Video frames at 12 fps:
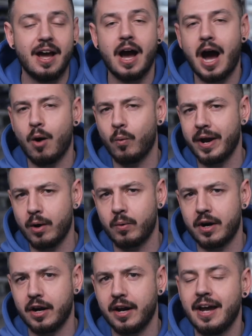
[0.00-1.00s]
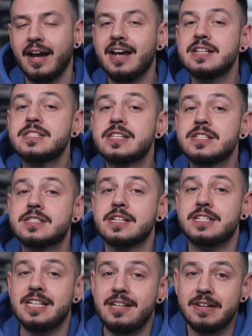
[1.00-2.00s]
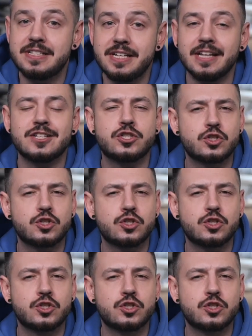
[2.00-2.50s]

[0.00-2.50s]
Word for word: However, its sensitivity